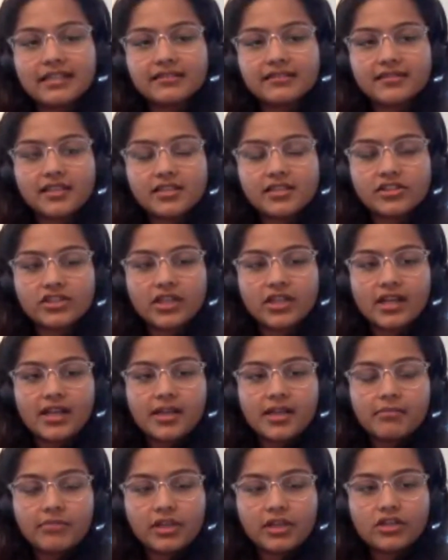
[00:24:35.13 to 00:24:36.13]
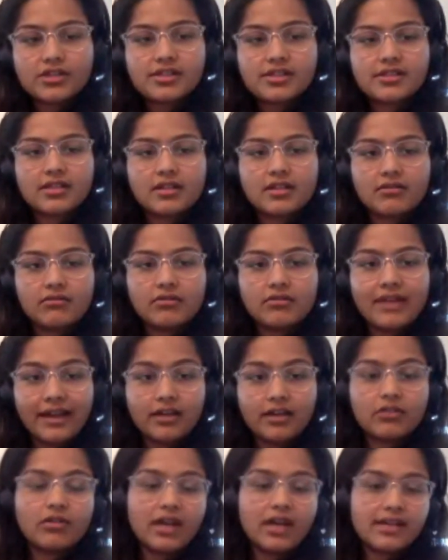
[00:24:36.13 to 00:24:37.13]
because now, as I
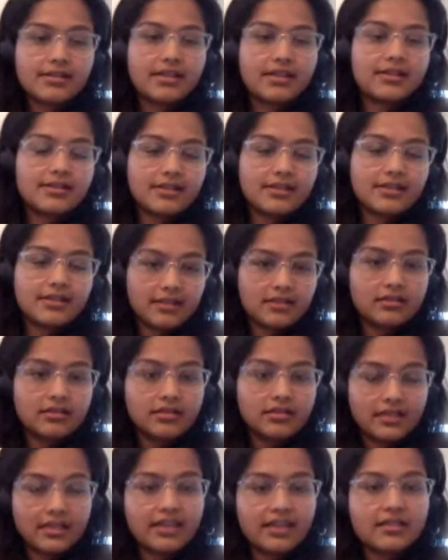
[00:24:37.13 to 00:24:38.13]
said, the client is the